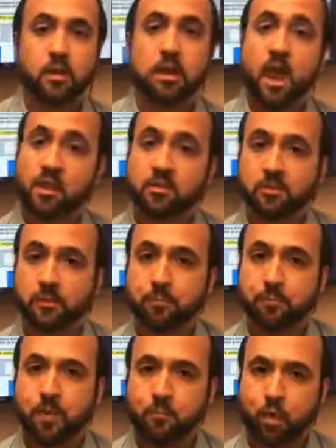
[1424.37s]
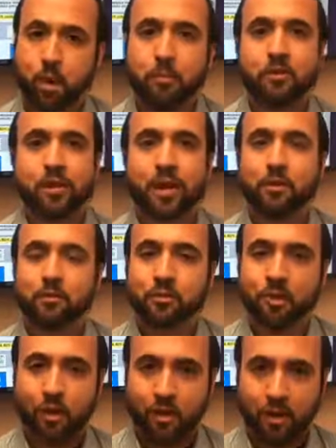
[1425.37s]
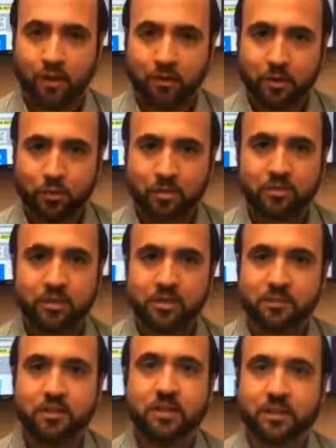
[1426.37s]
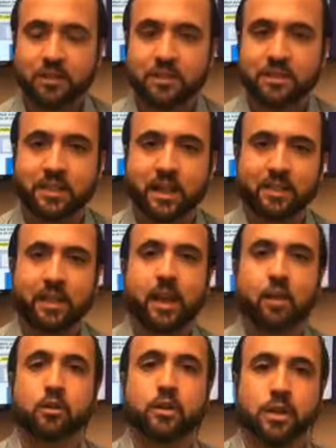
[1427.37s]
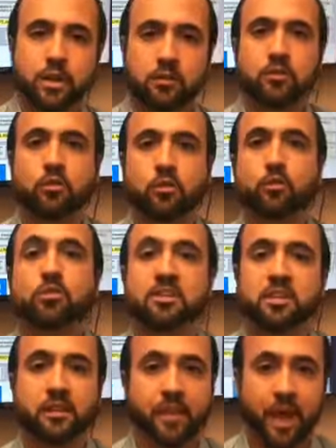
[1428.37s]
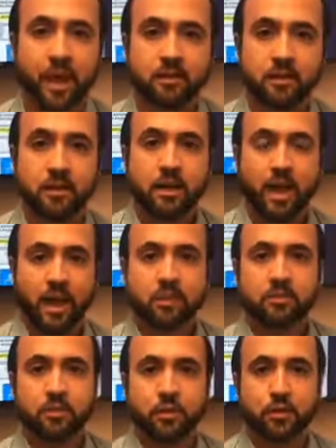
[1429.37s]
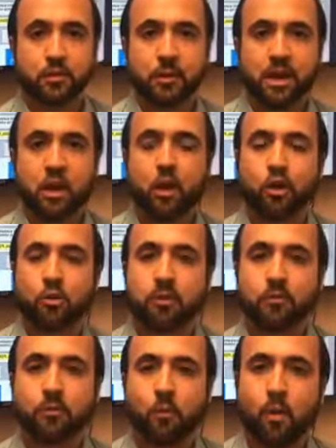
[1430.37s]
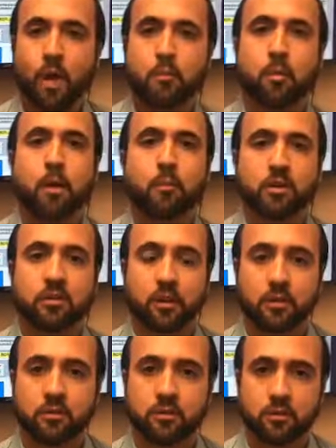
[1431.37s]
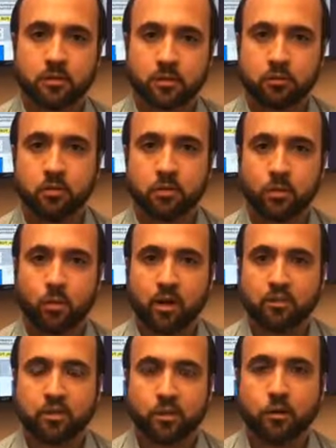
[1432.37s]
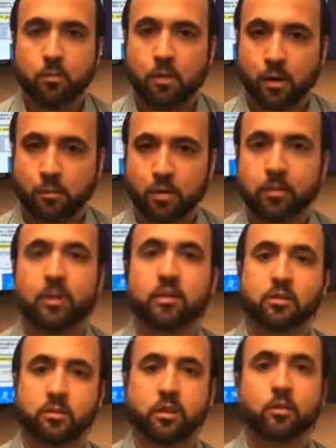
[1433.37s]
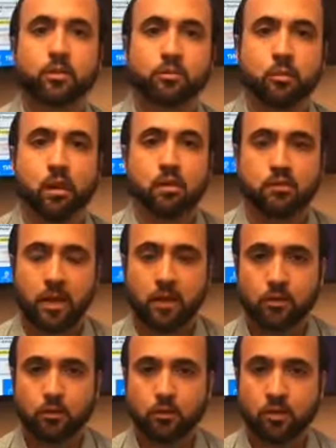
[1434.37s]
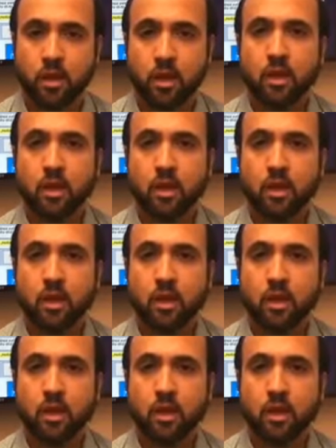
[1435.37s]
Next, property values are have increased significantly and the county is using that as their main argument for why property taxes should be raised on your property because of increased market values.